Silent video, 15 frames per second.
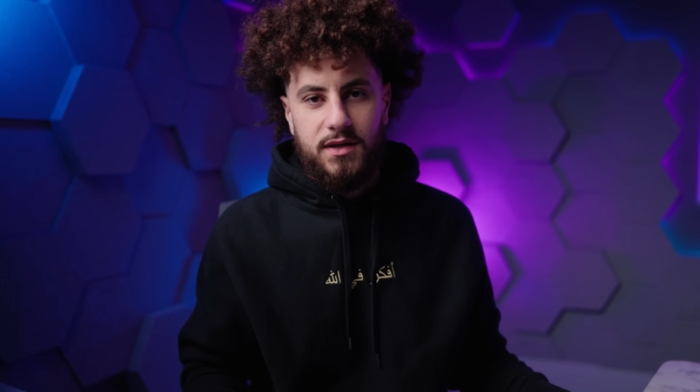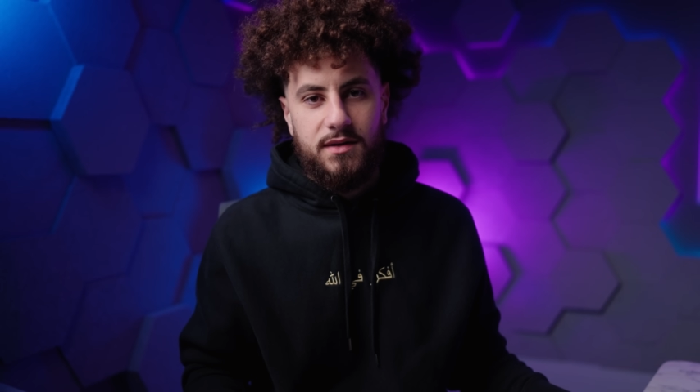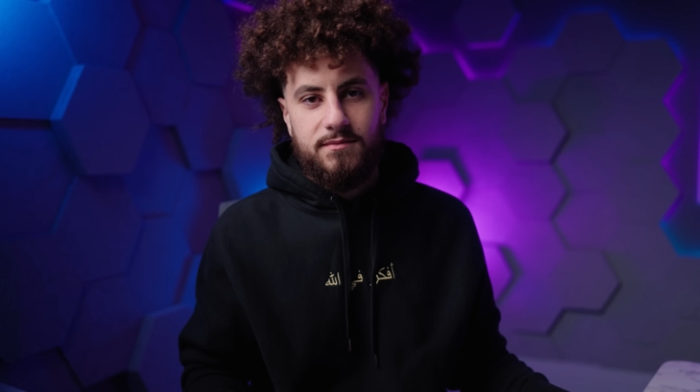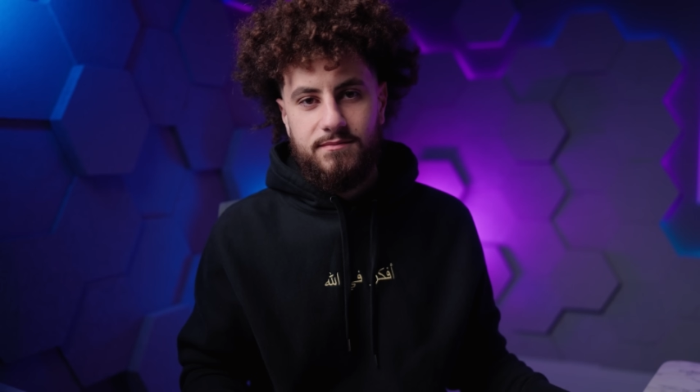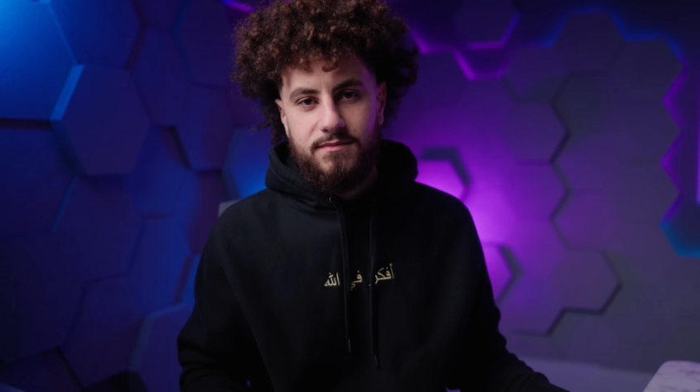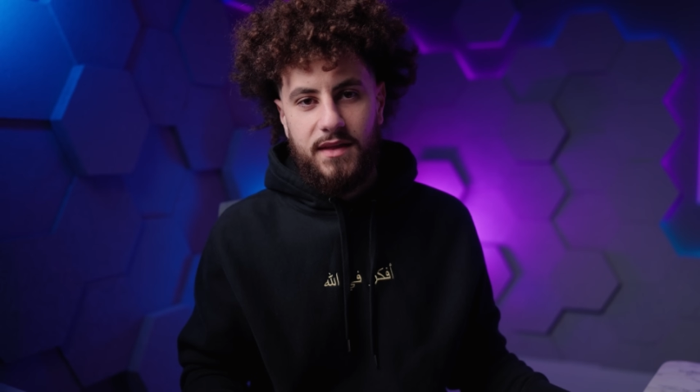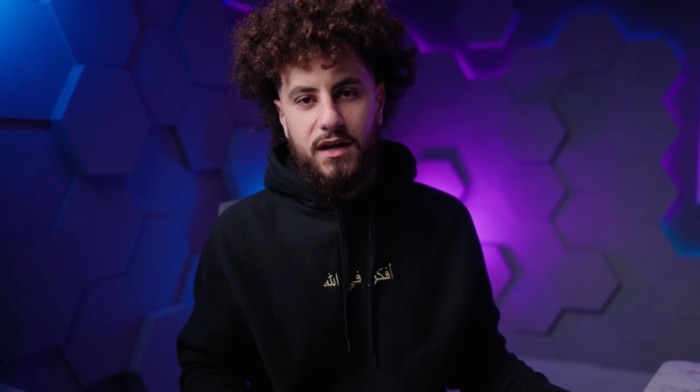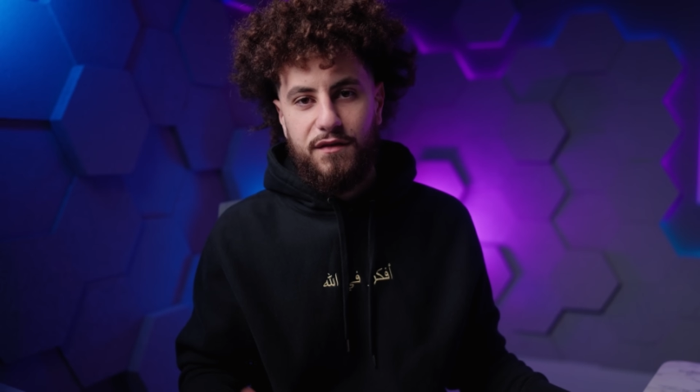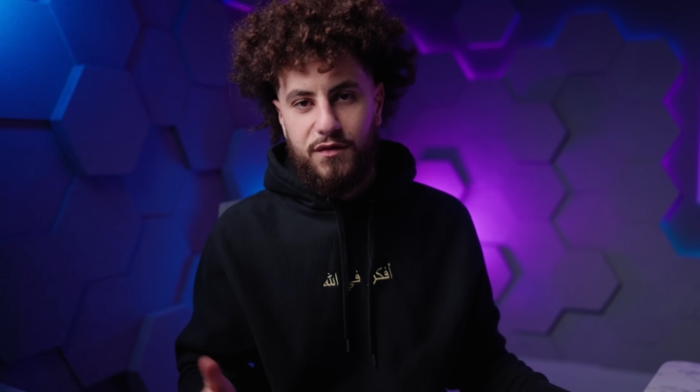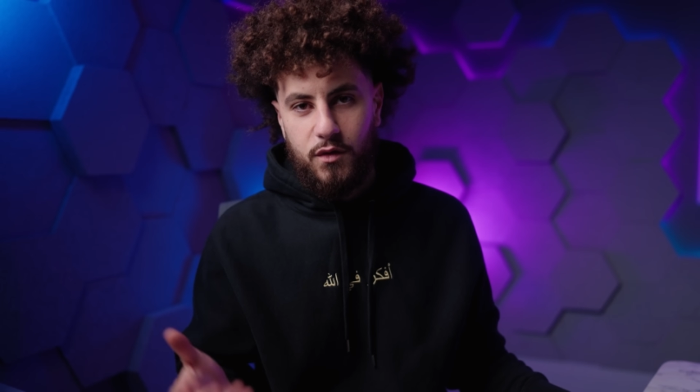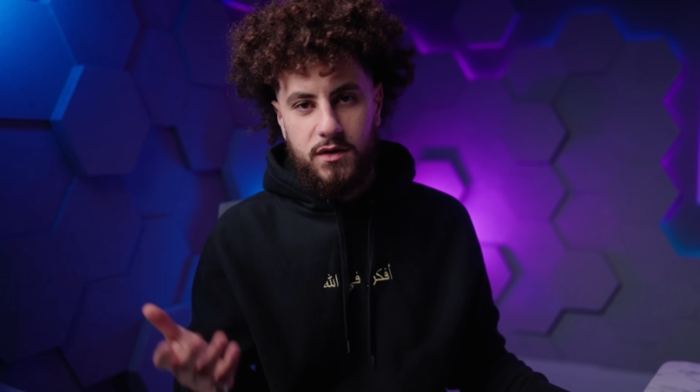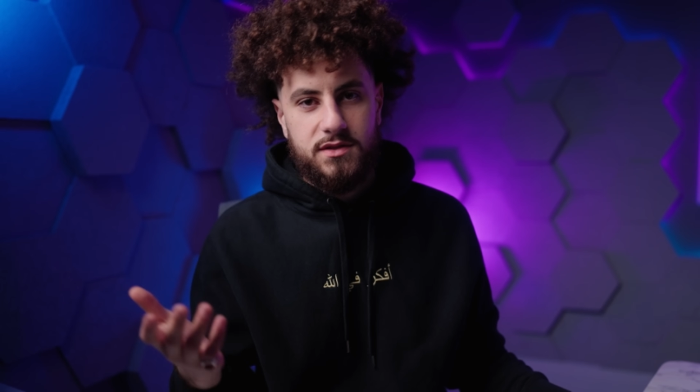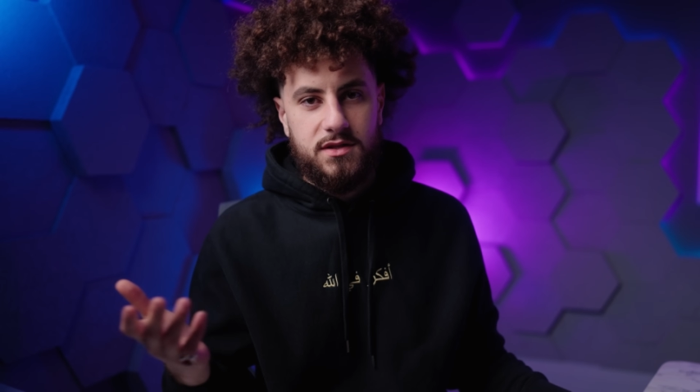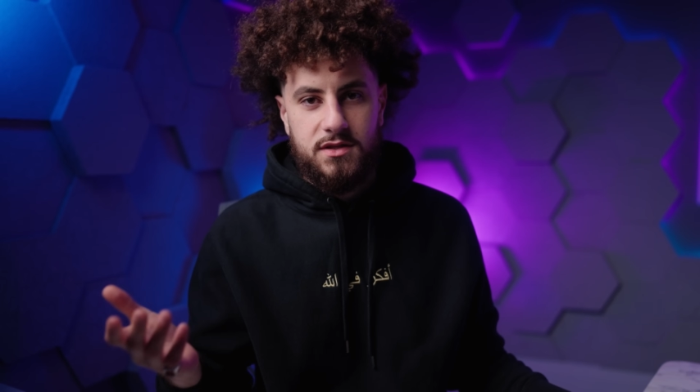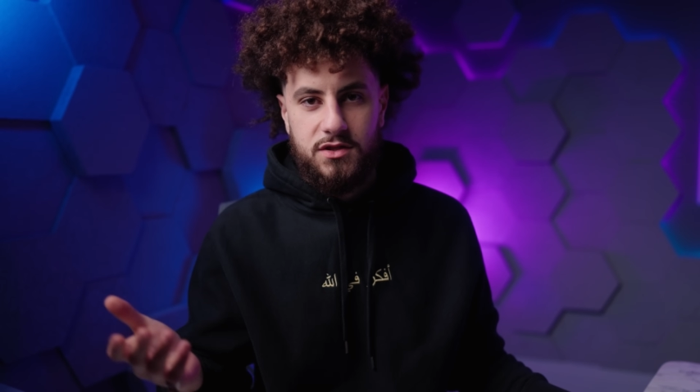But that, of
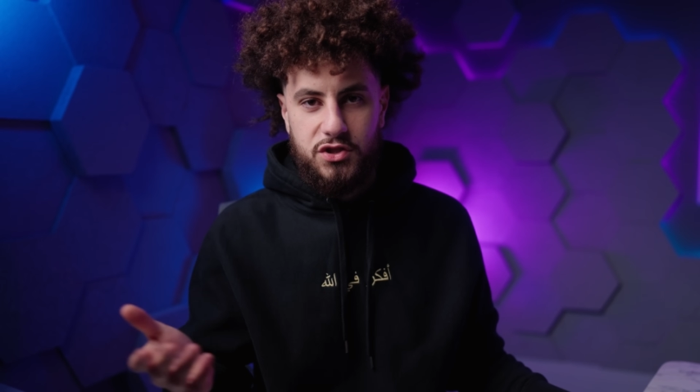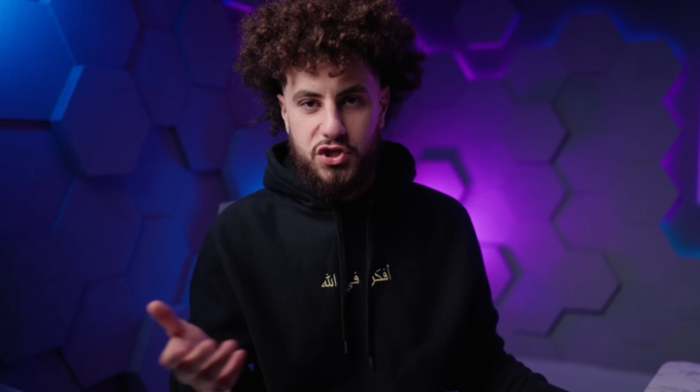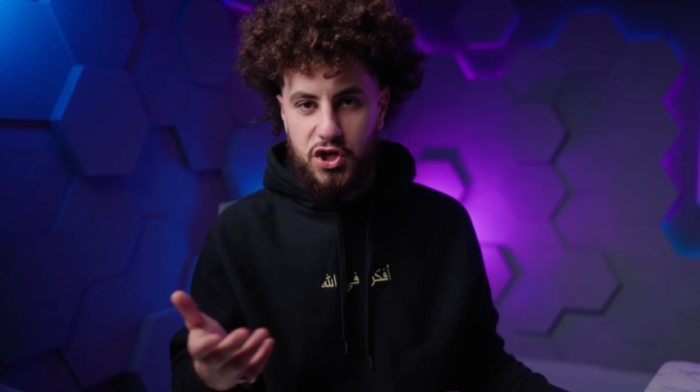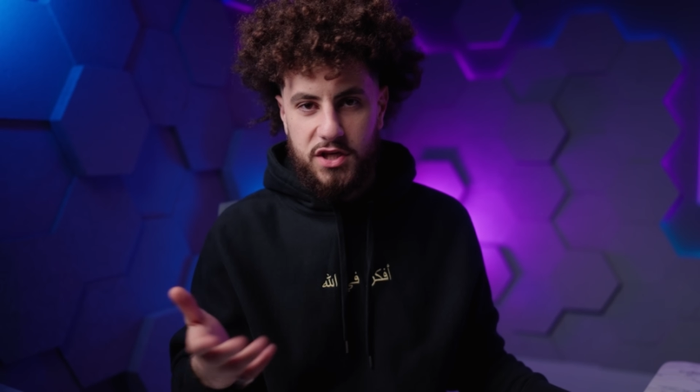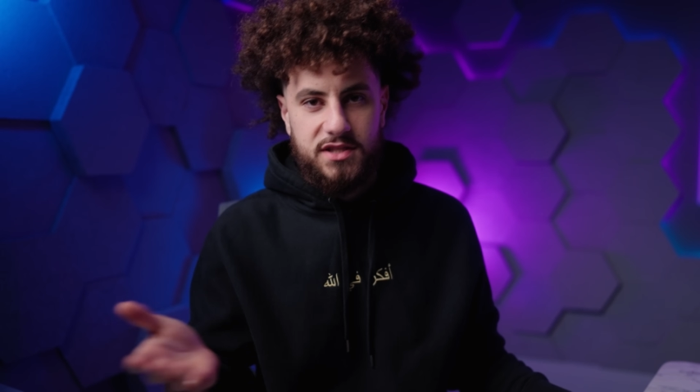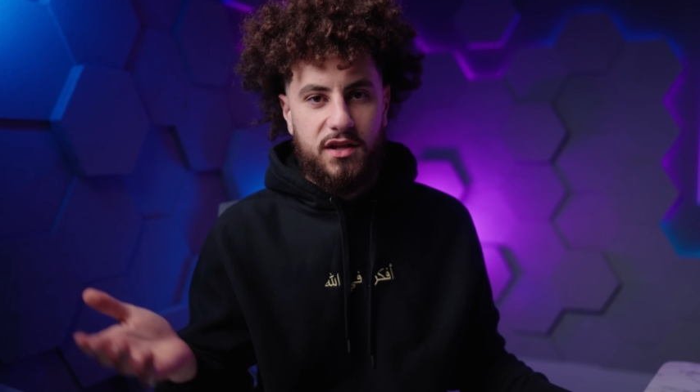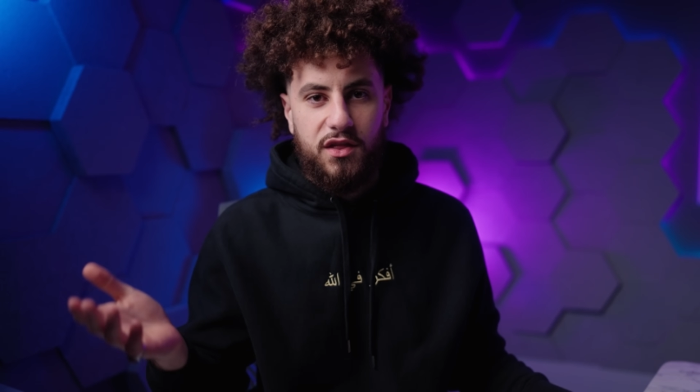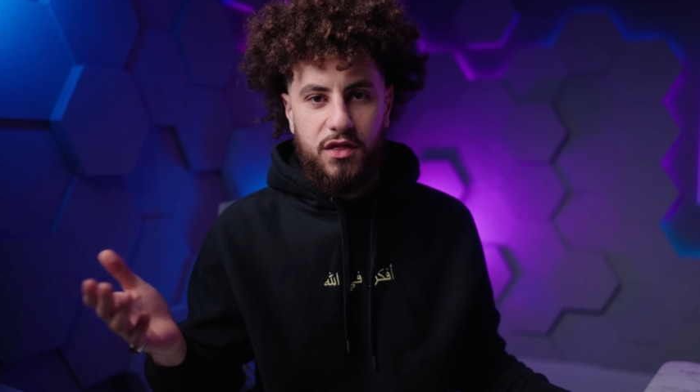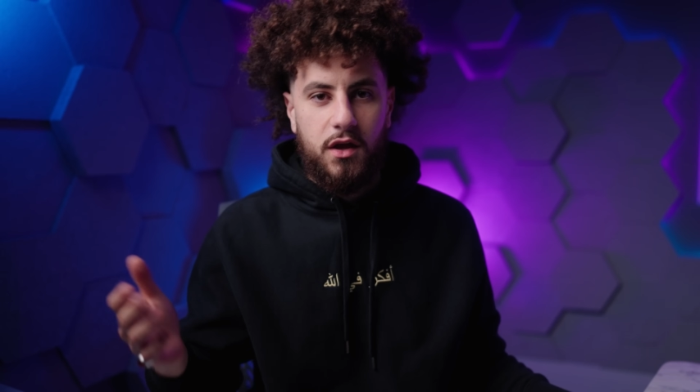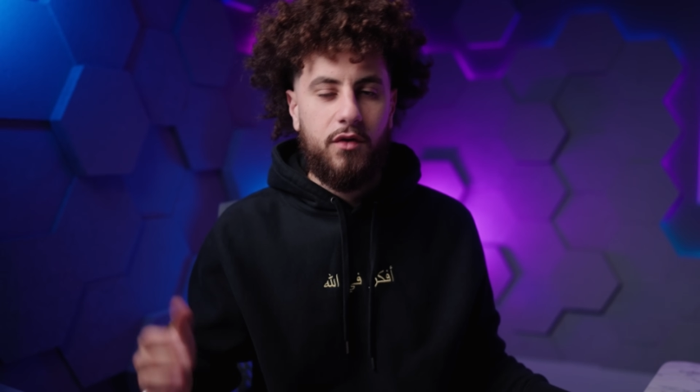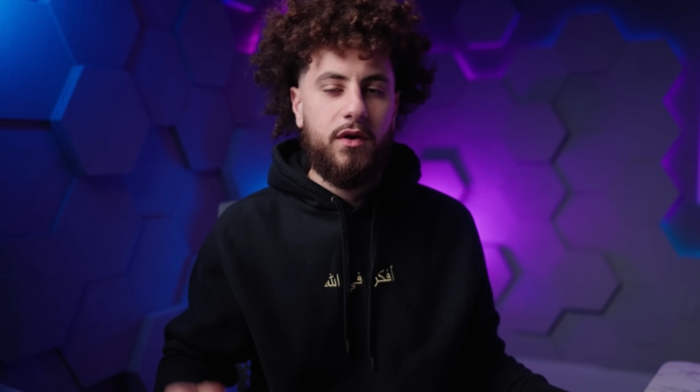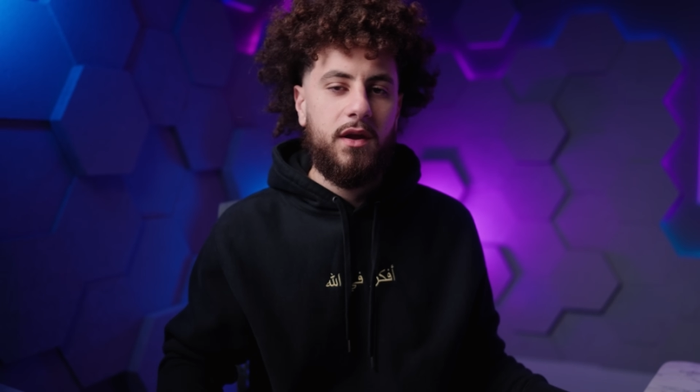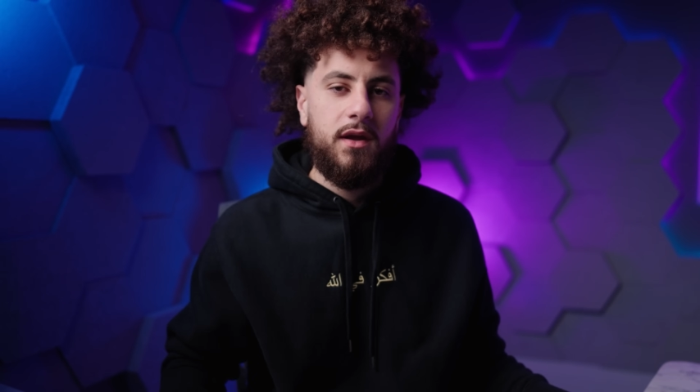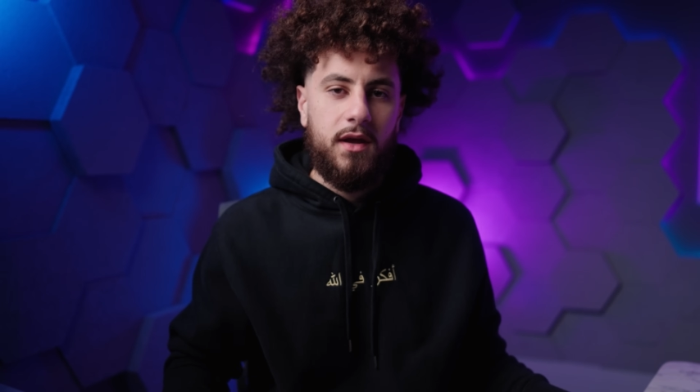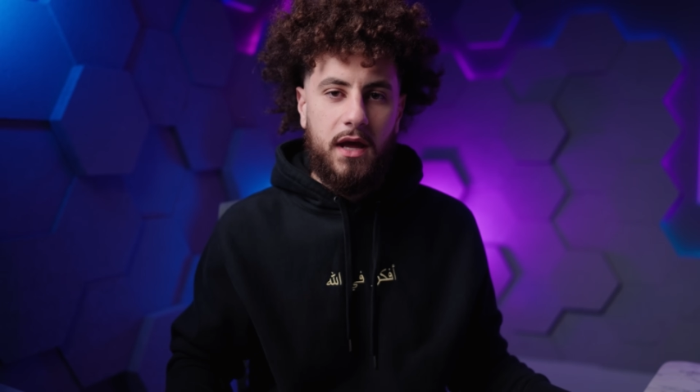course, is just a
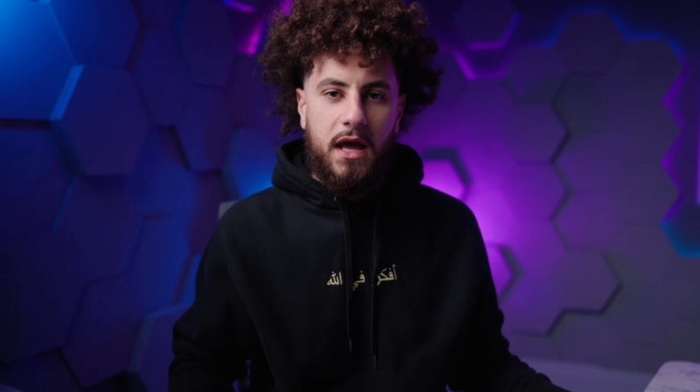theory.